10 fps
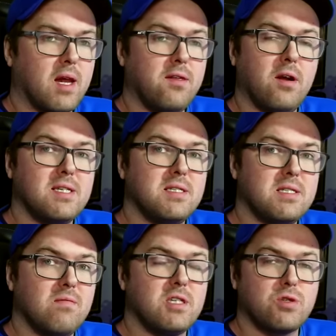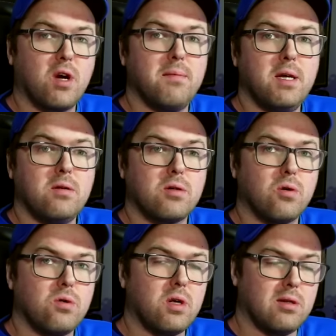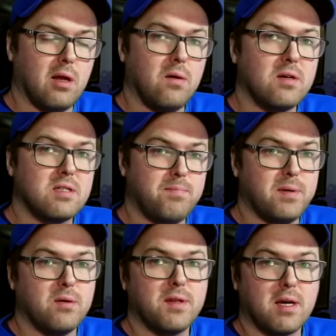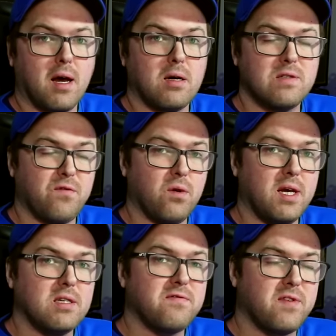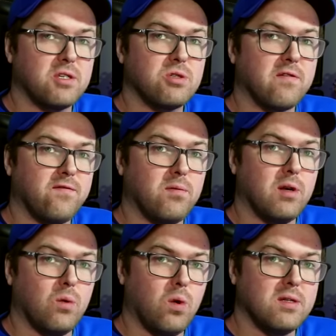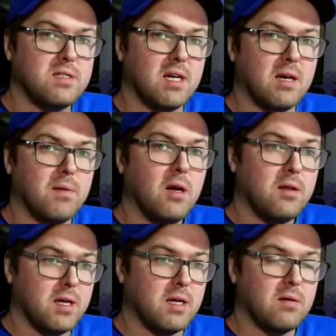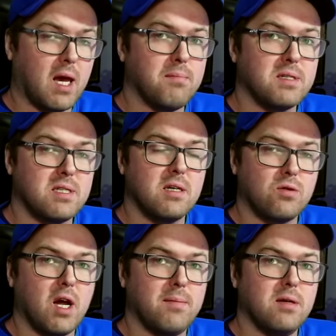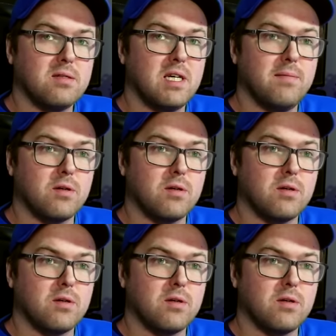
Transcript: In the 1970s, Graham Hill called on Lola to build the cars for his fledgling Formula 1 team, the Embassy Graham Hill team,